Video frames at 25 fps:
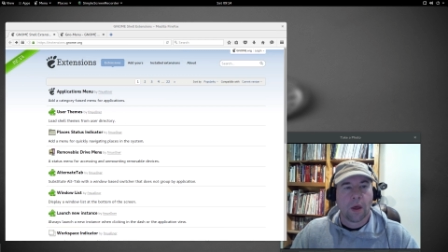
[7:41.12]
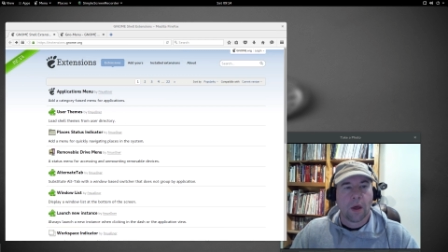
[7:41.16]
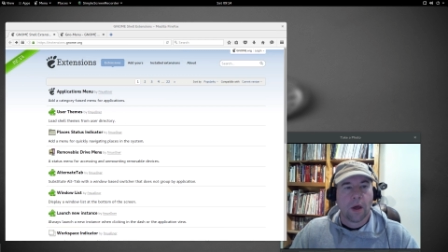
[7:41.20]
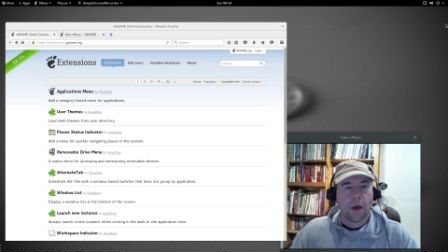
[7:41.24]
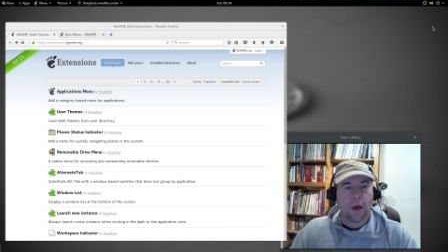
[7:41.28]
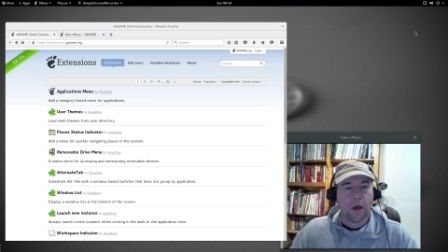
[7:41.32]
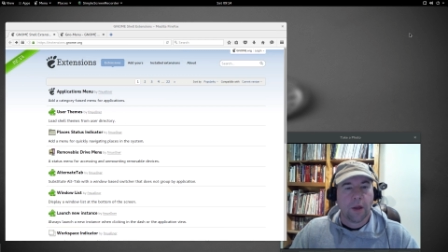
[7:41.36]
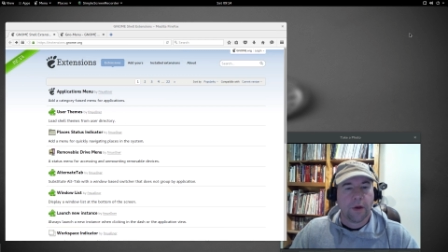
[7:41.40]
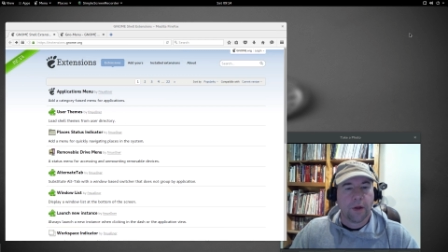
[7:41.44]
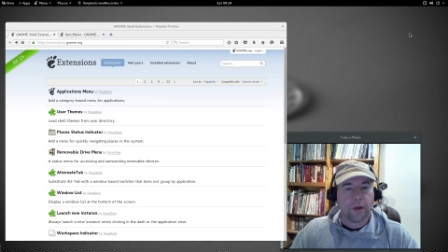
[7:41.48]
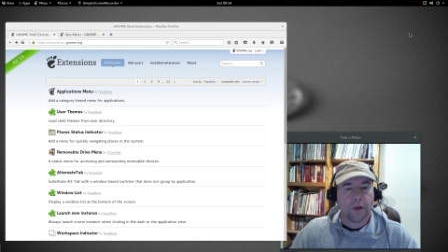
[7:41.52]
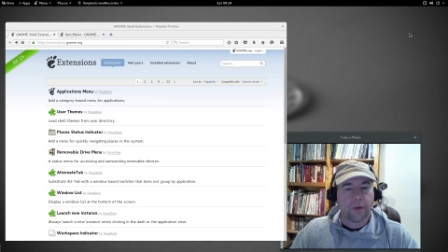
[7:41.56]

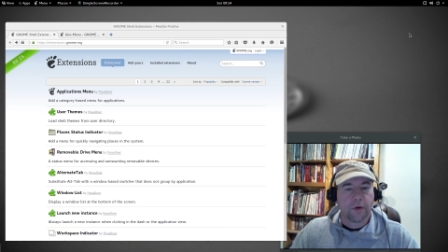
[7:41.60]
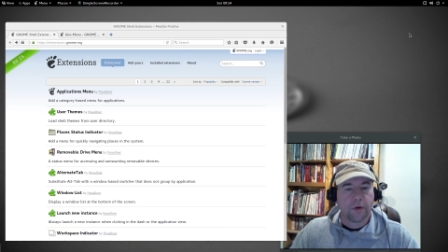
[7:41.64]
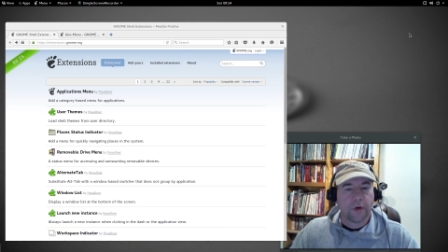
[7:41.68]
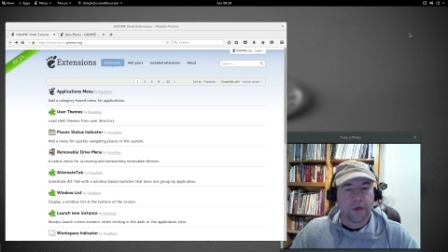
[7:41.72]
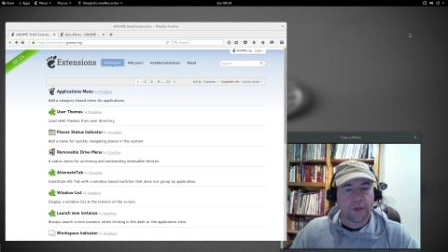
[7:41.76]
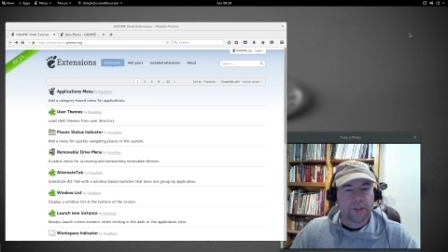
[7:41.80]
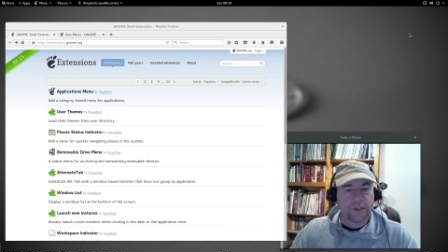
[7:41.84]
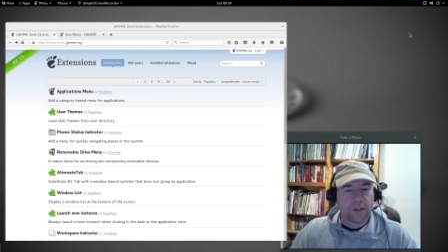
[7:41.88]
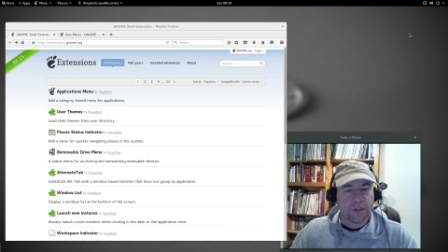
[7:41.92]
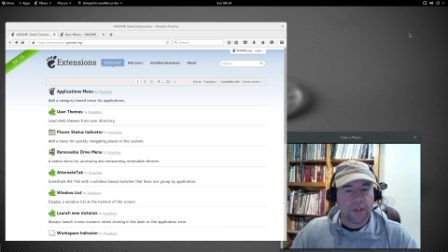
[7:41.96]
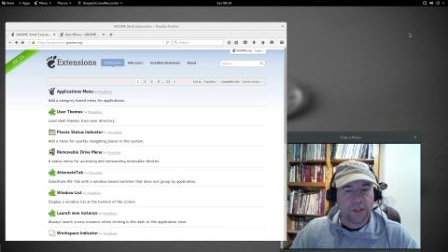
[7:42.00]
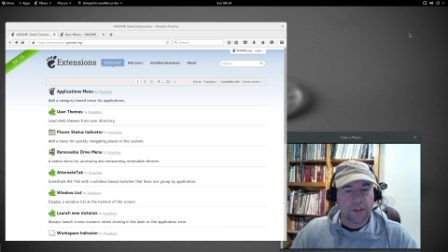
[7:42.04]
Another
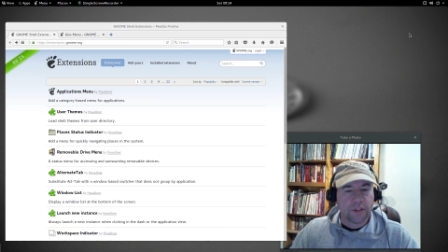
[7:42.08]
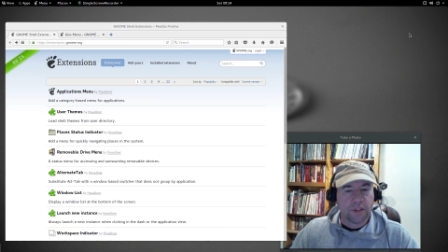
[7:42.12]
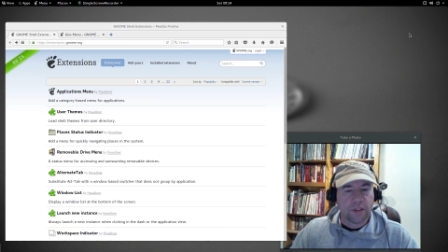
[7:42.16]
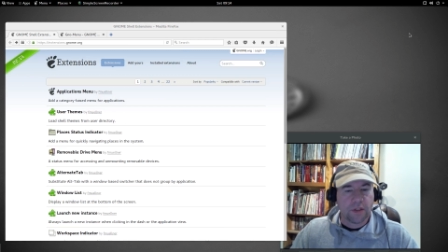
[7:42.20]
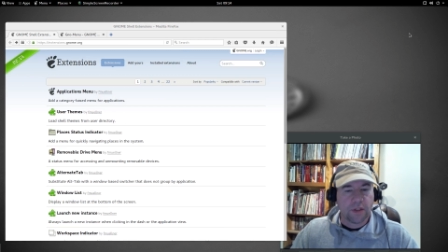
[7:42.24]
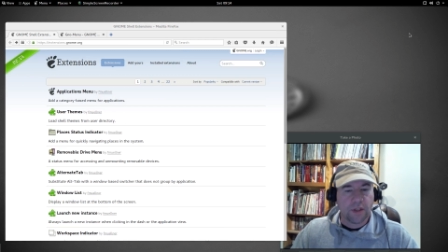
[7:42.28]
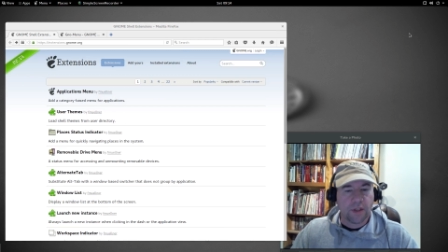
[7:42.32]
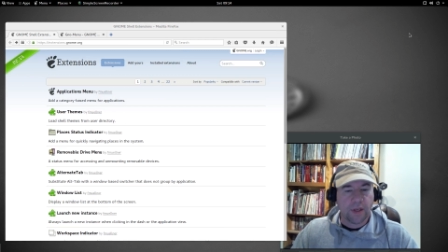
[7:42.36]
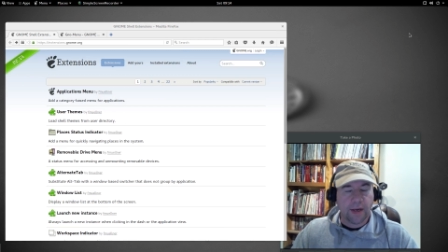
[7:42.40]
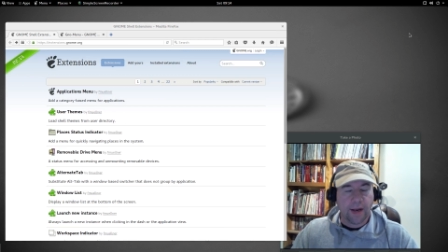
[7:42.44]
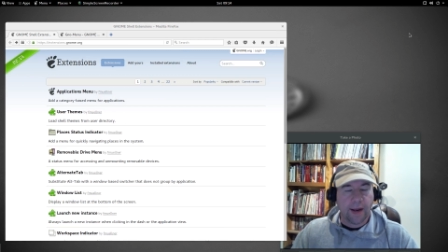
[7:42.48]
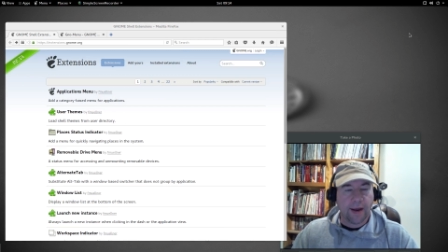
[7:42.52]
extension
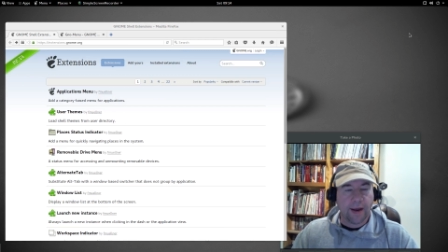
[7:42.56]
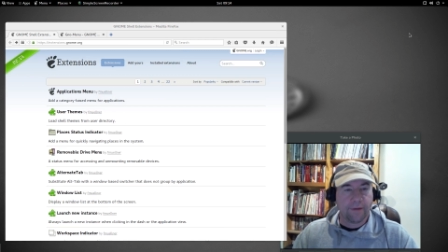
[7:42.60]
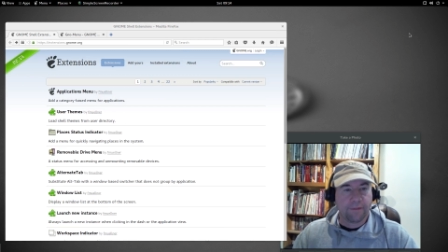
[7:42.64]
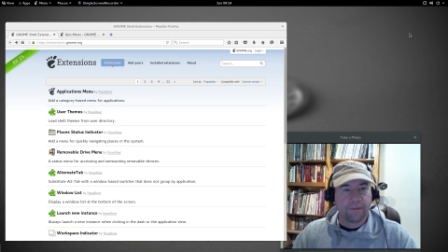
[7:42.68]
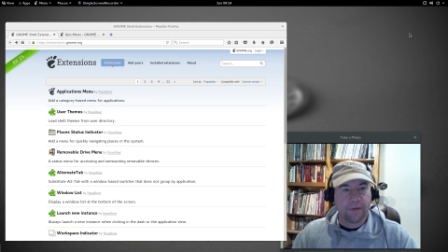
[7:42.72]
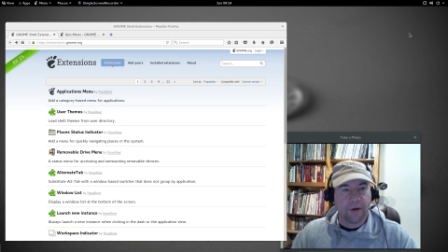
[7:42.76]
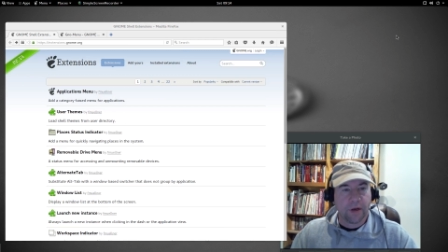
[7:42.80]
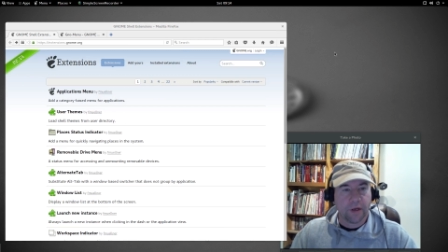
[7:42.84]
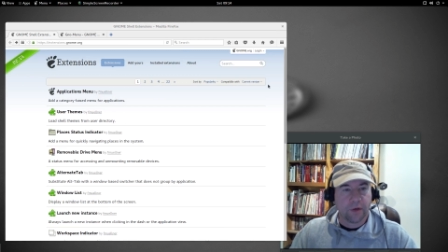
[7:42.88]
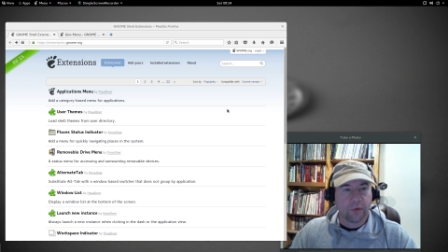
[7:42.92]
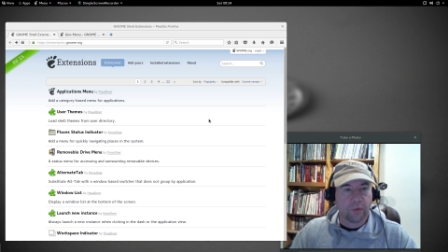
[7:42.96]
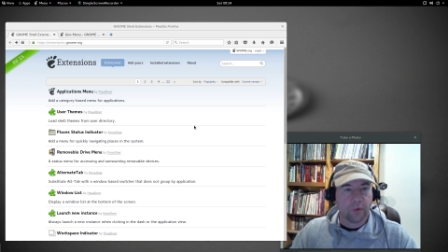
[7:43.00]
that I
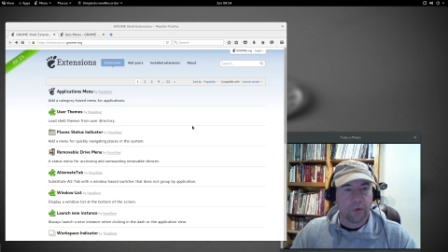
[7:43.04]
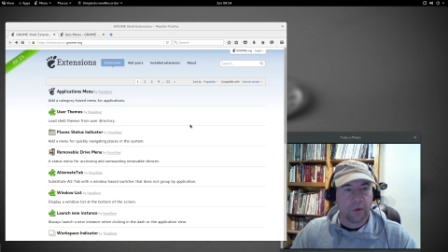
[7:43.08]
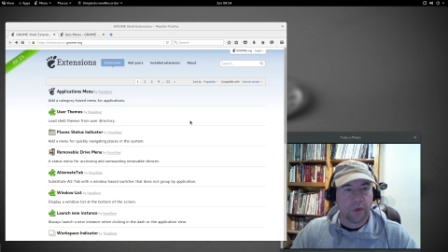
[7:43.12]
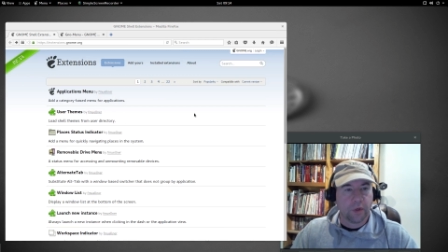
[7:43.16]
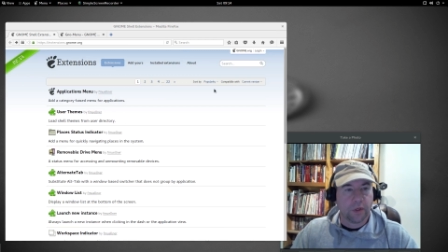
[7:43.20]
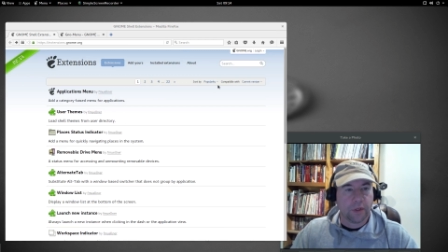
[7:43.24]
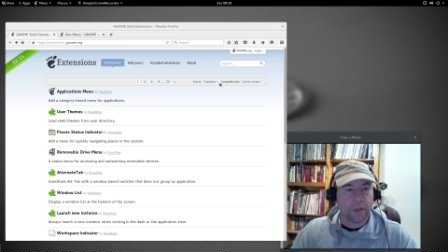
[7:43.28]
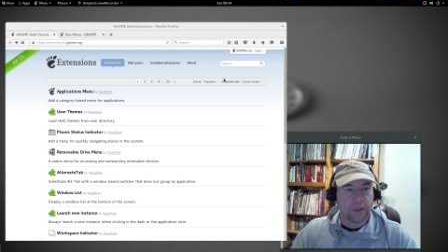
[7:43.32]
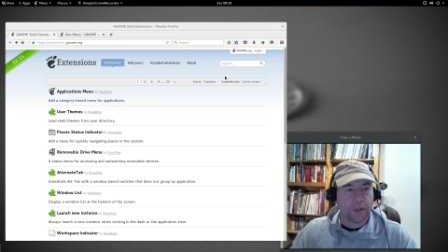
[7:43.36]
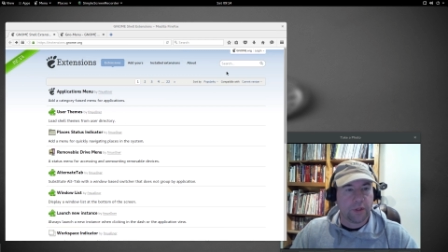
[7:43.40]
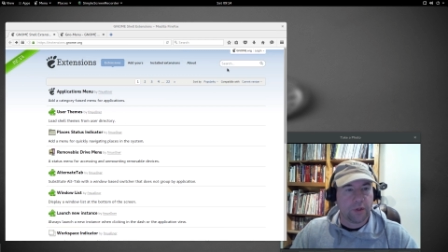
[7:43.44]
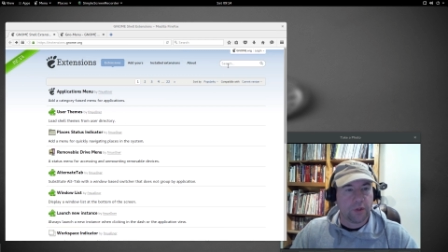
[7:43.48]
find
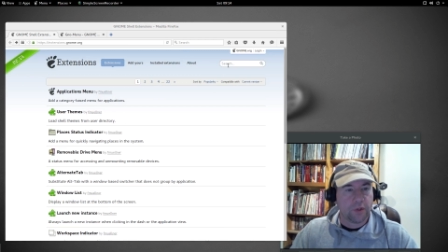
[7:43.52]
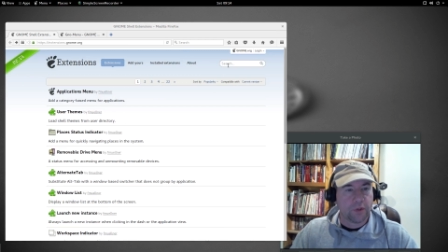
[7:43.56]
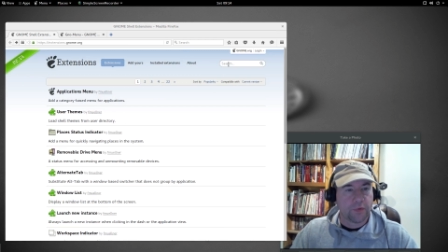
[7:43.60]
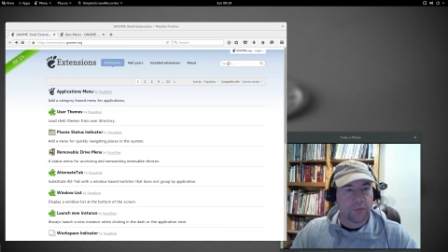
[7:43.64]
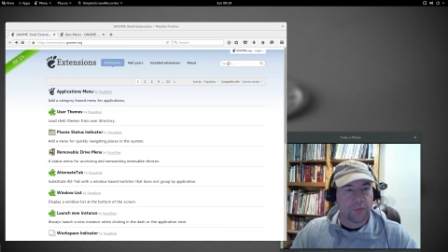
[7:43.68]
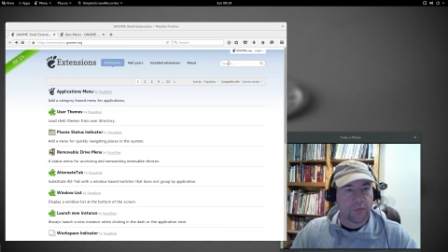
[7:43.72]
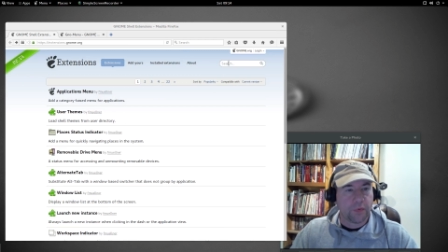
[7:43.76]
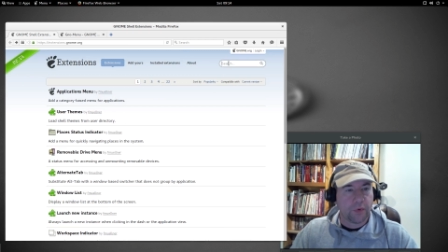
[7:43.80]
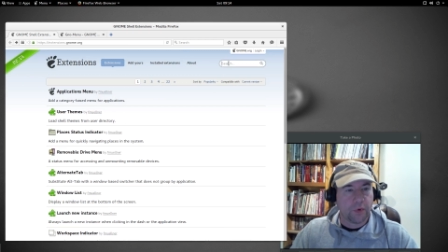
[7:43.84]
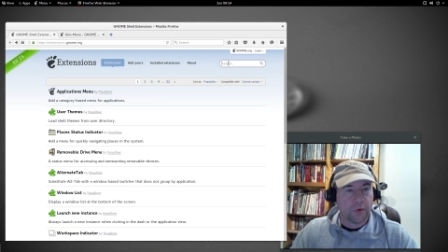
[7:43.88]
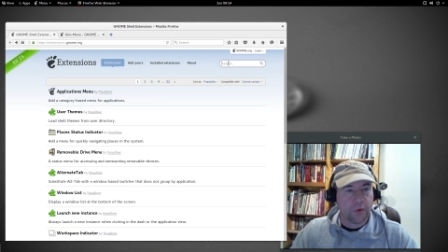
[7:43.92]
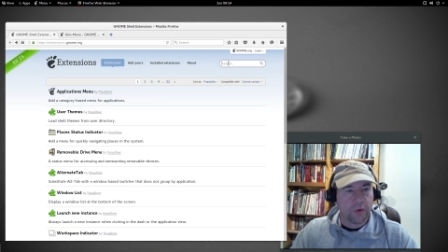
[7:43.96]
really
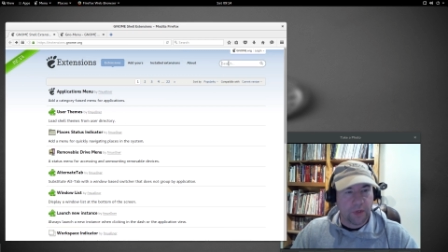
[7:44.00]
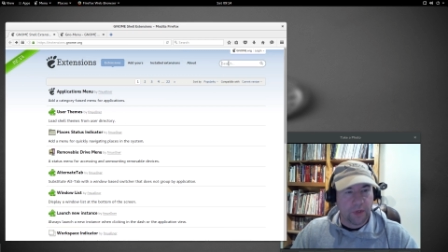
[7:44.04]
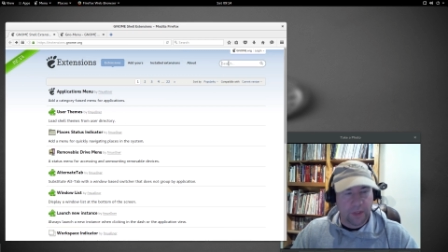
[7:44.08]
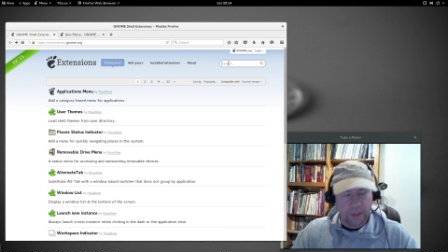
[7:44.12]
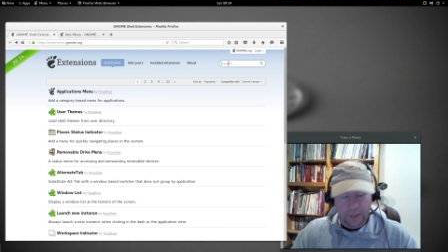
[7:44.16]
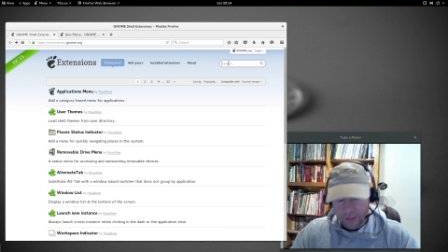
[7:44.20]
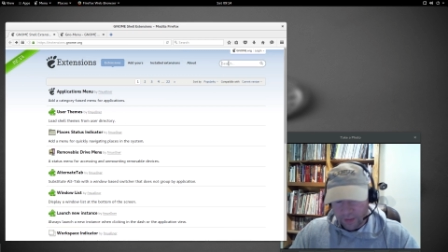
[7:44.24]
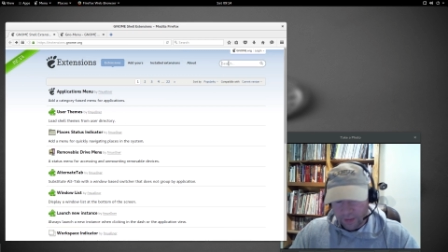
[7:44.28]
useful is